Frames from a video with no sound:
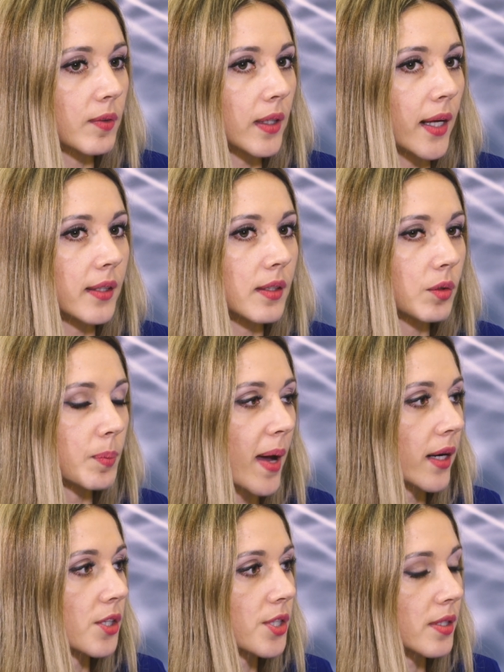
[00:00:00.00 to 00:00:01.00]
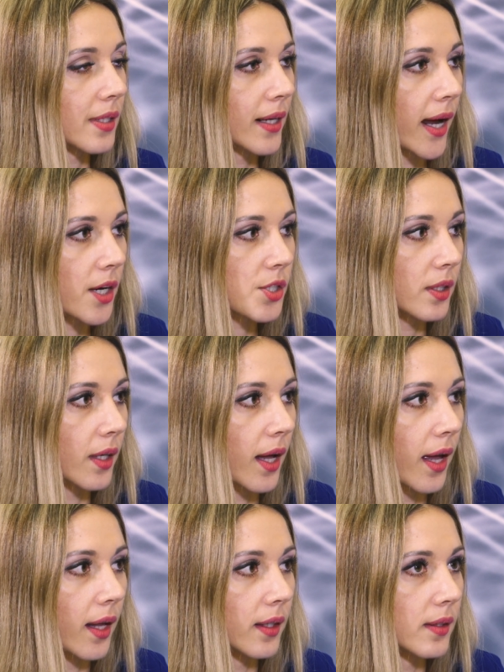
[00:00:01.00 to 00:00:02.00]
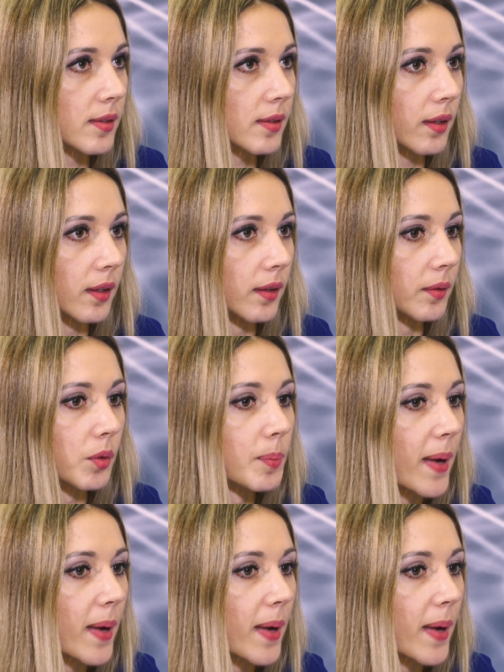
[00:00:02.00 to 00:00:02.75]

related to manager selection and or